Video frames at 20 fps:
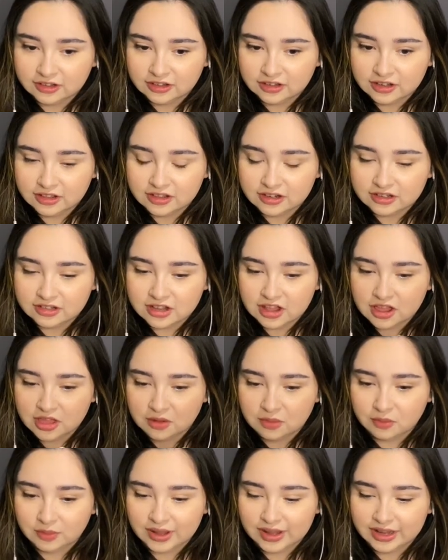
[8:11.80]
and there's
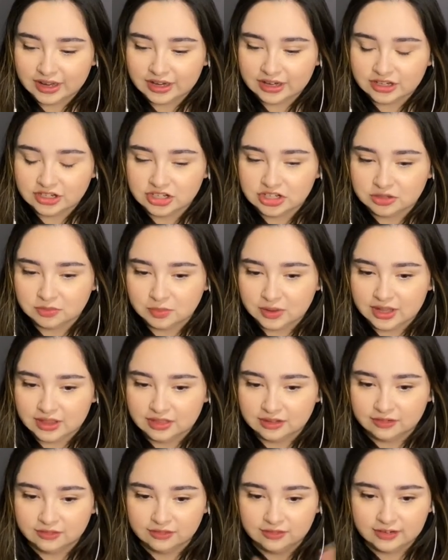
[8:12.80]
hella wind, and she's by
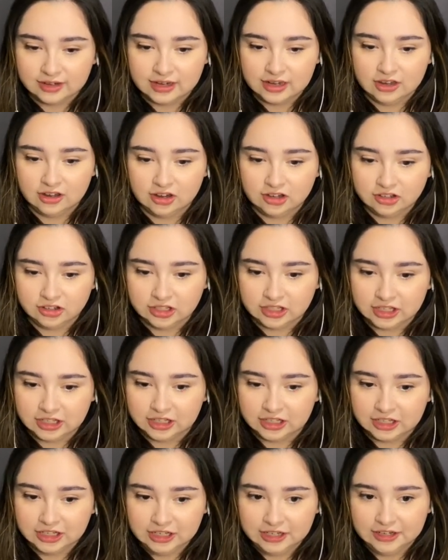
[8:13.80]
the freaking laundry
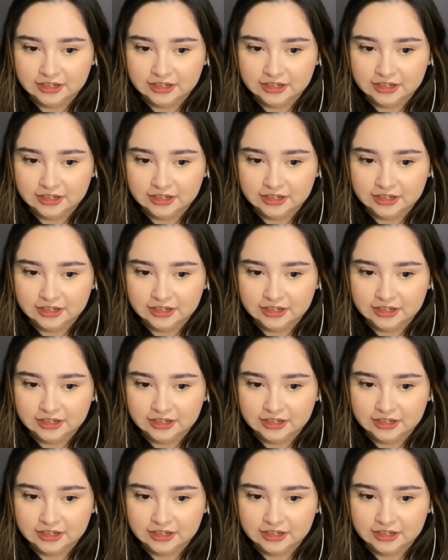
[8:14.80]
thing,